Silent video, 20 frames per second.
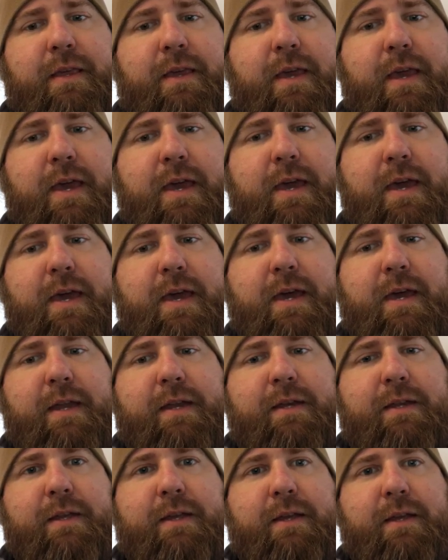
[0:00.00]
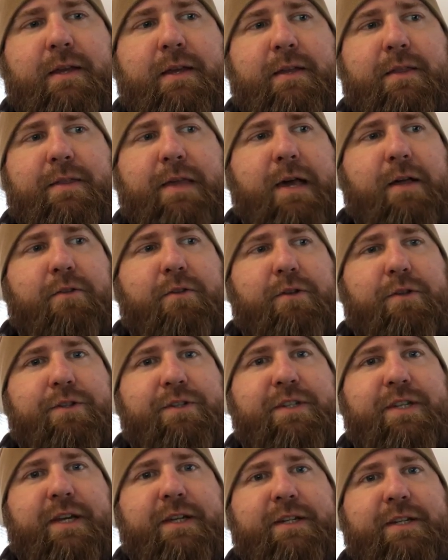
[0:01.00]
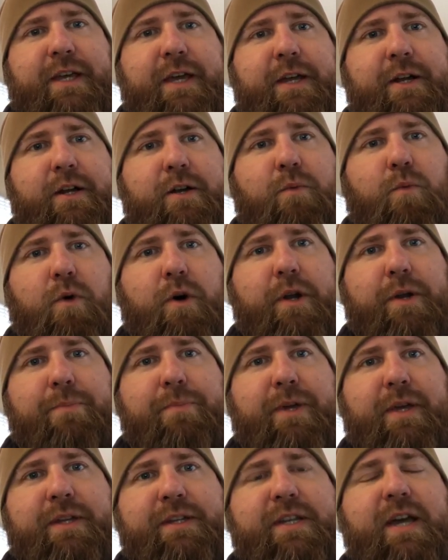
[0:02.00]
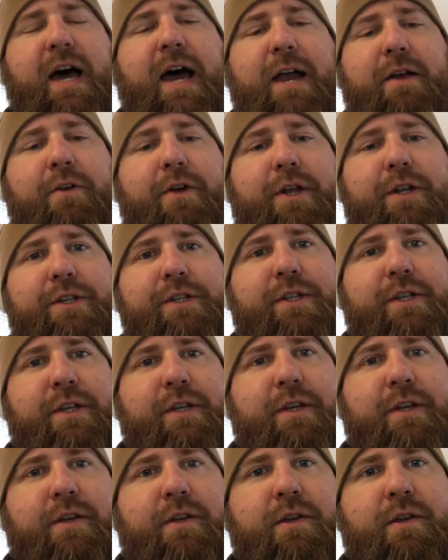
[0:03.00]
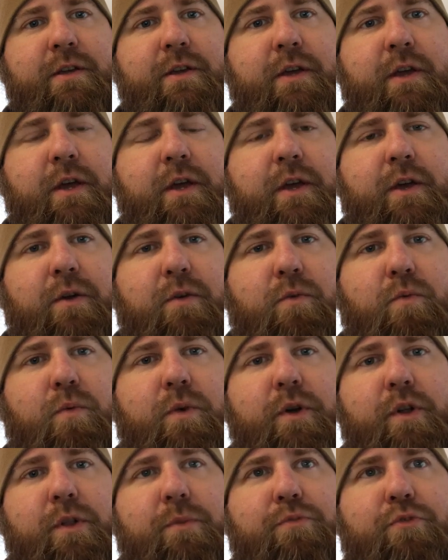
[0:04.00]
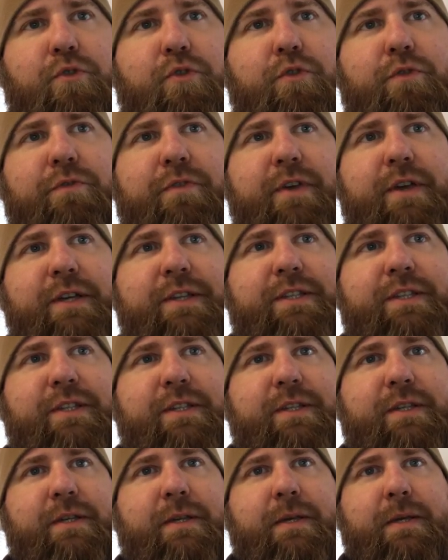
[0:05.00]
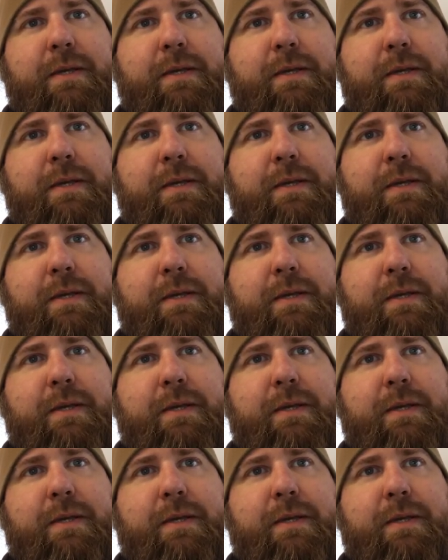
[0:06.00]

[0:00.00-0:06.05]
and that little dictator wannabe tyrant will approve this.